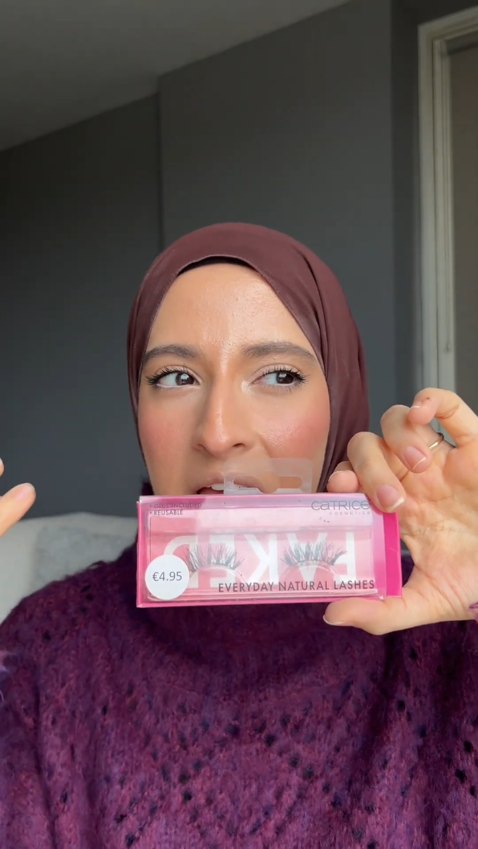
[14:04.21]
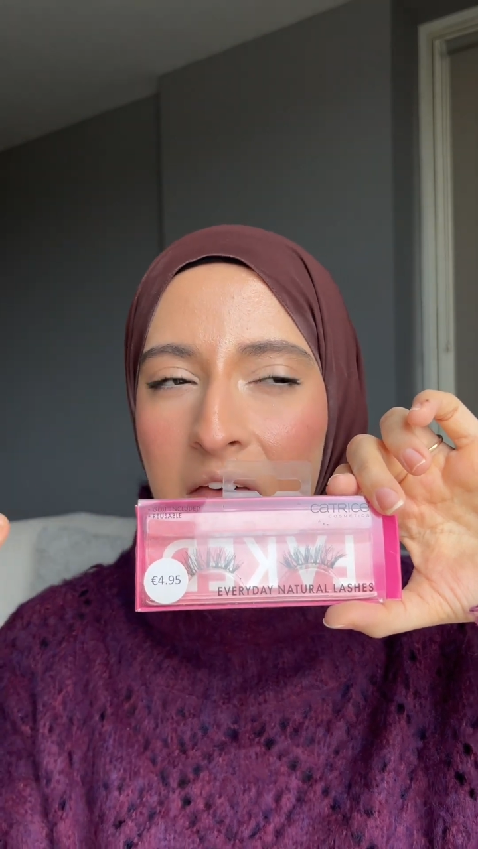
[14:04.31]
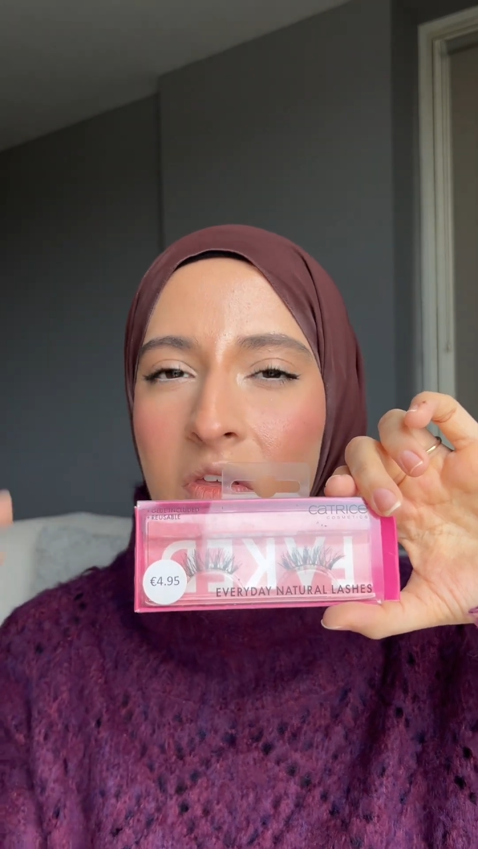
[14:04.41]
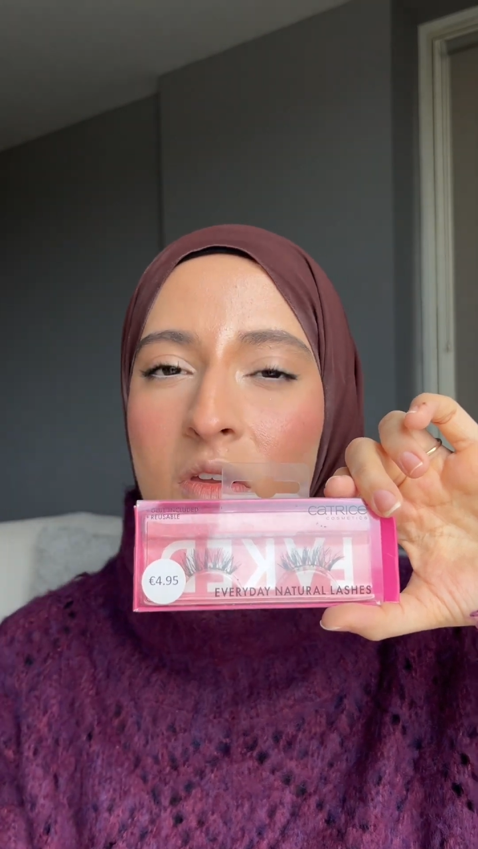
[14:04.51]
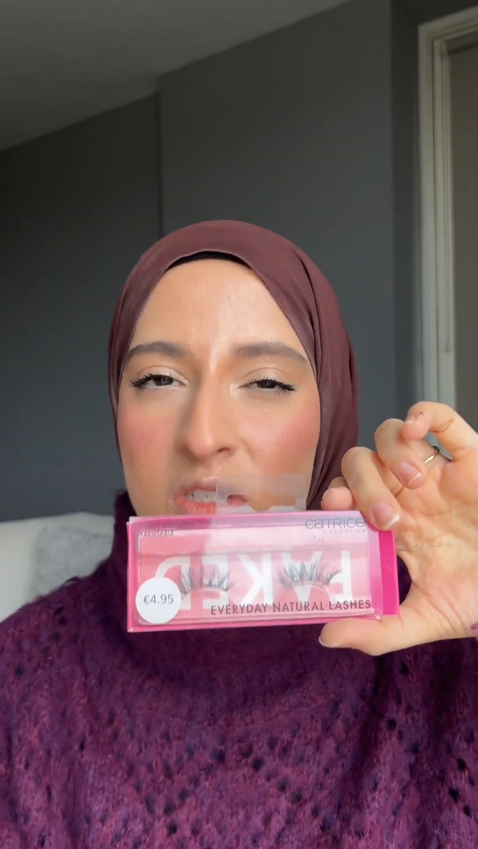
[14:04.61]

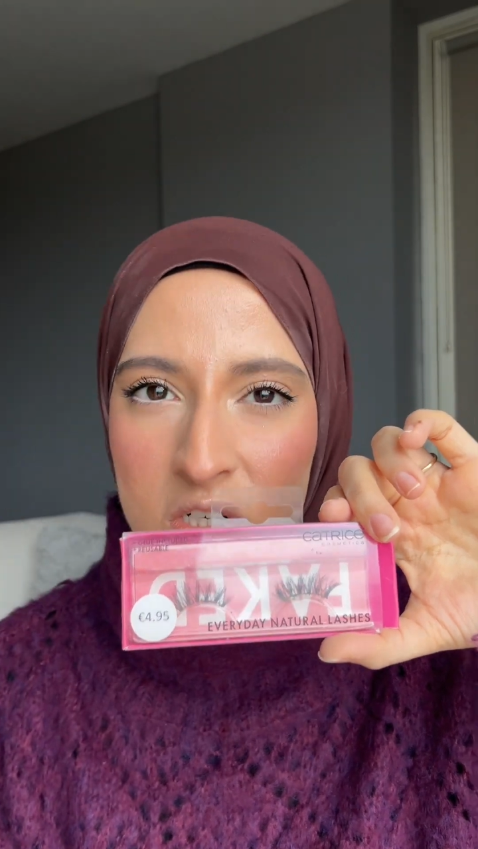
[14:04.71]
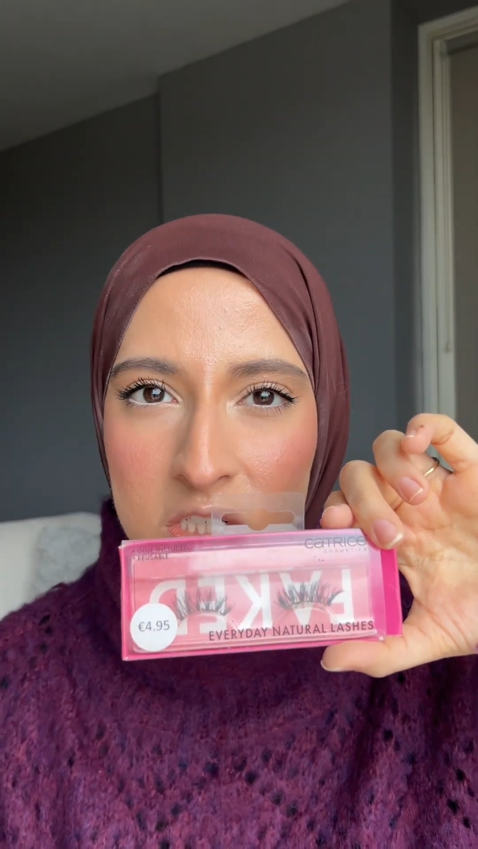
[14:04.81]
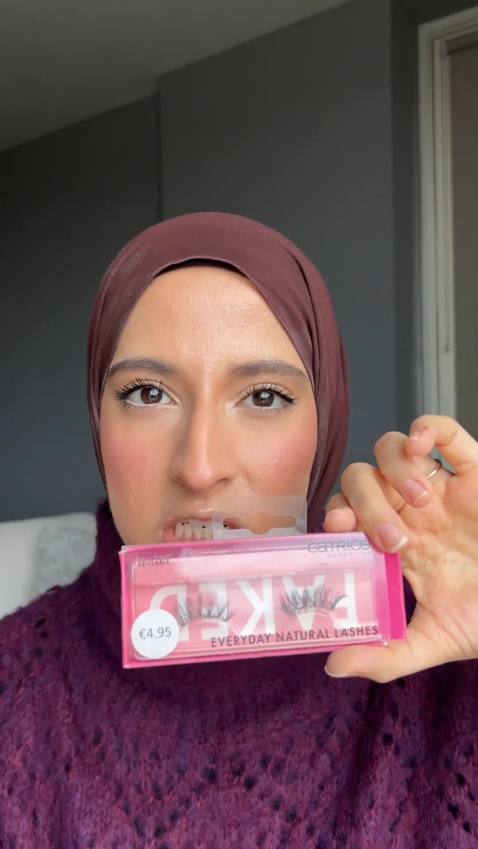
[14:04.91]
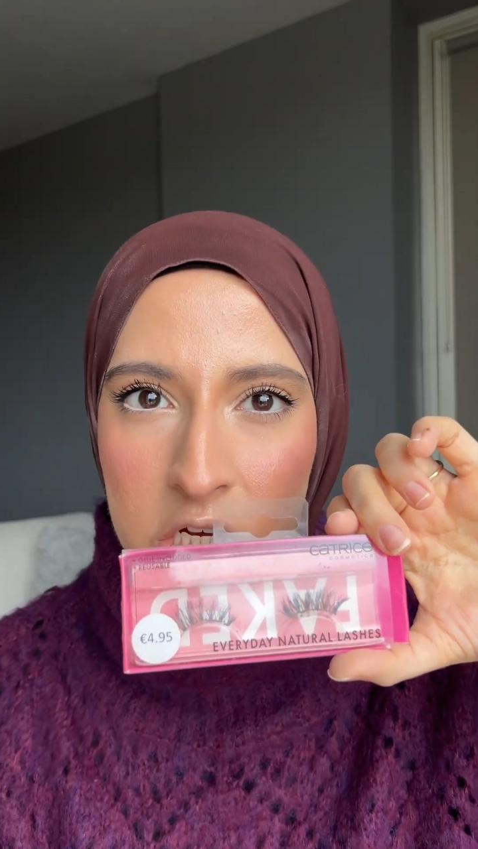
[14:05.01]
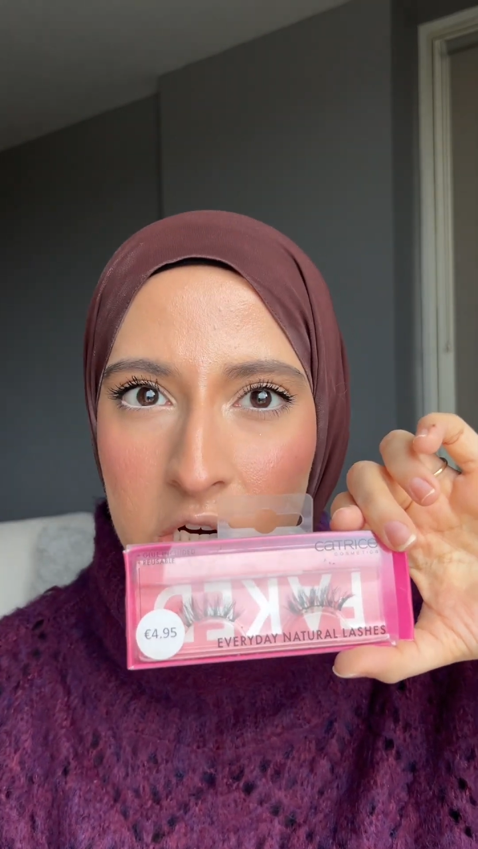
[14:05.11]
and then you start
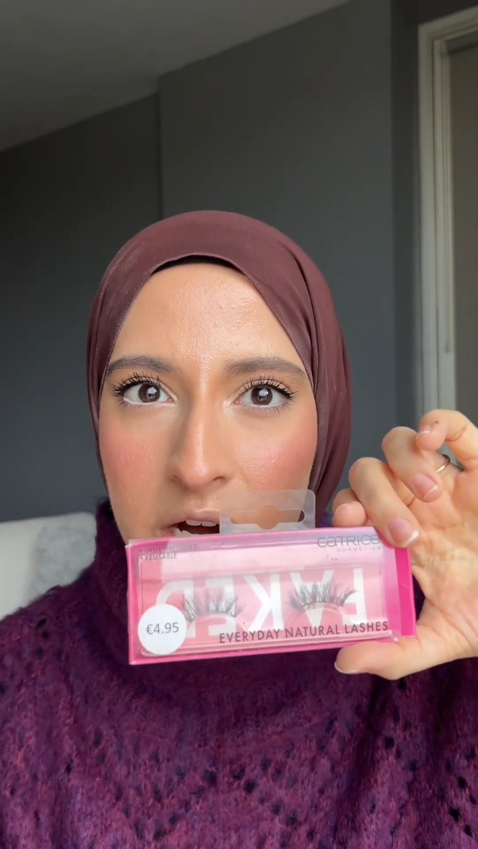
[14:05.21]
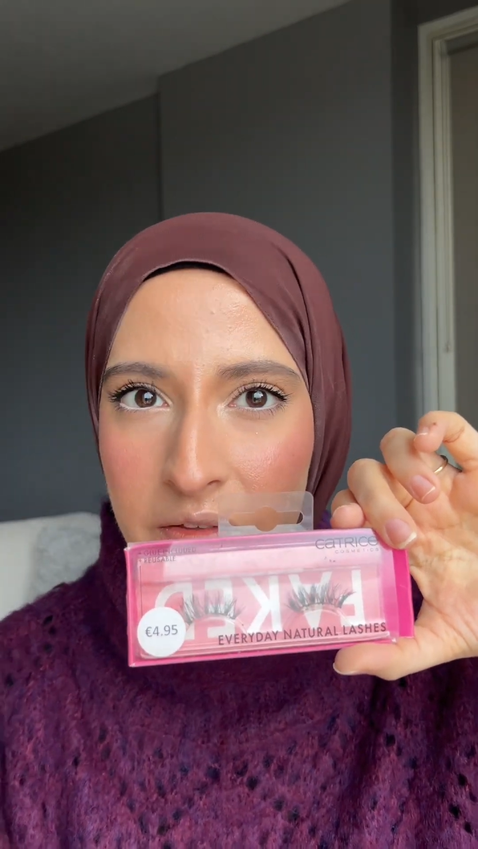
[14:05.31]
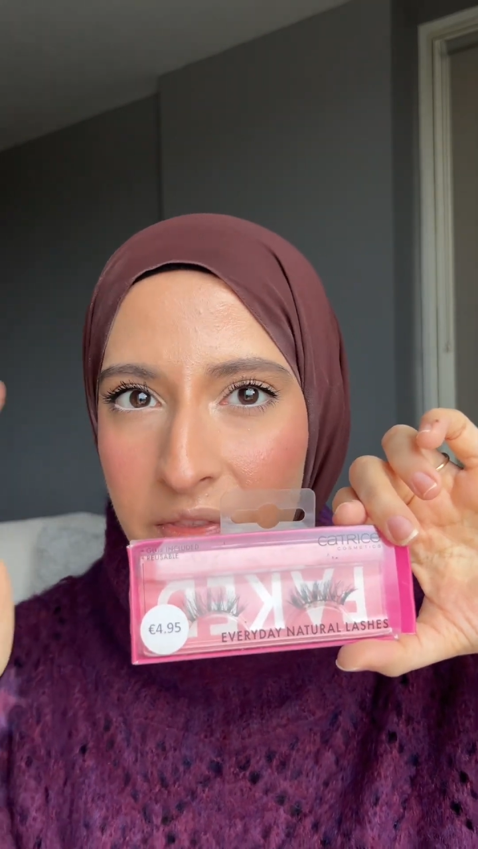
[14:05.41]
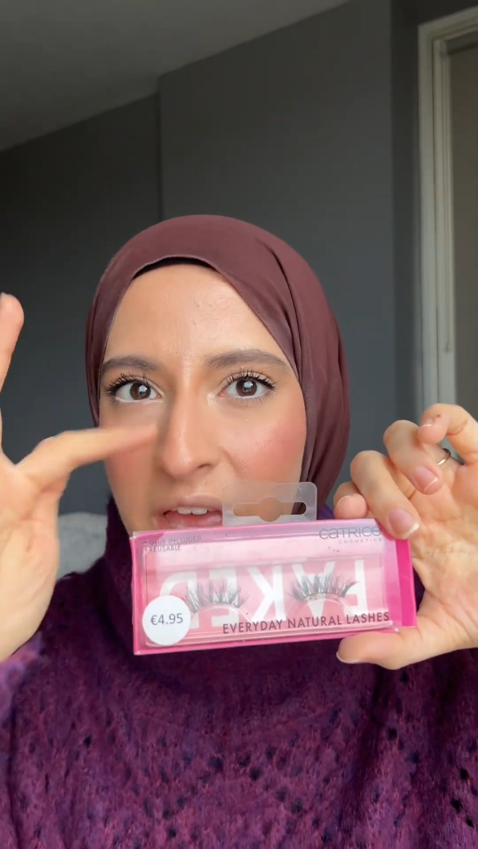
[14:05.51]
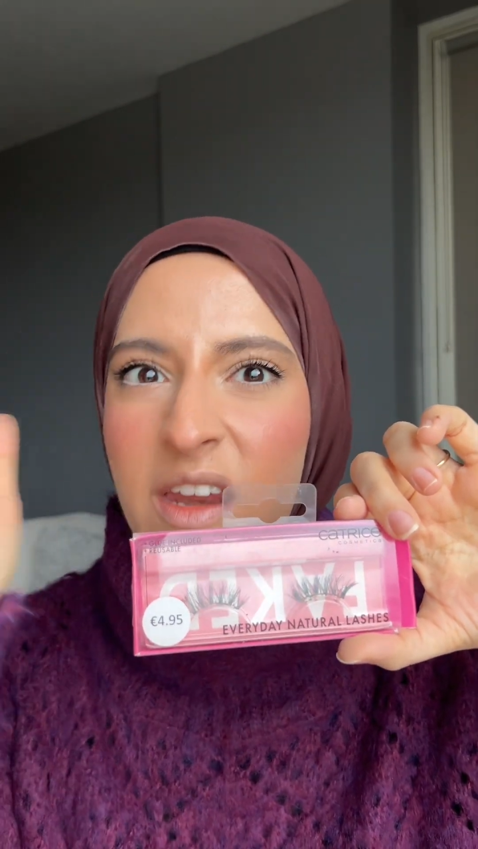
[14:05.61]
to tear,
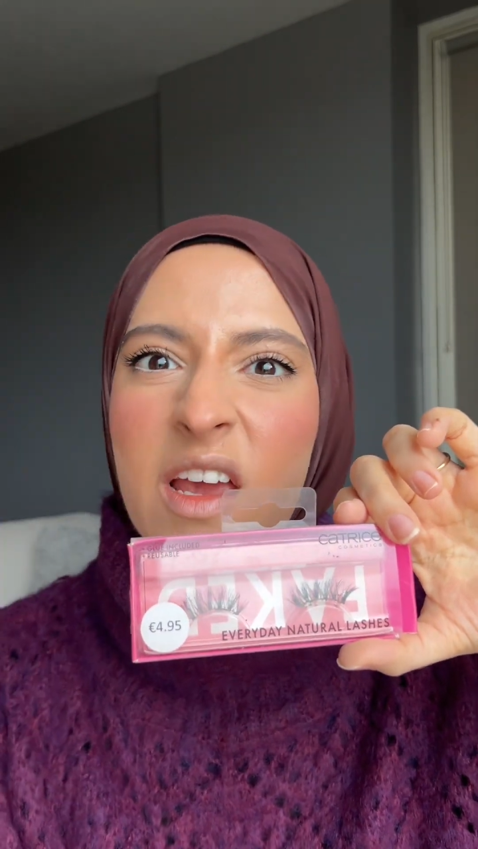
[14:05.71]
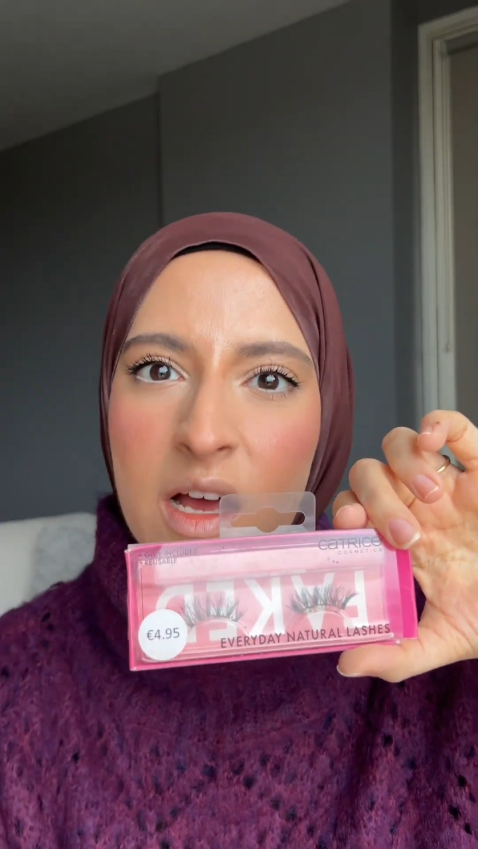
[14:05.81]
and then it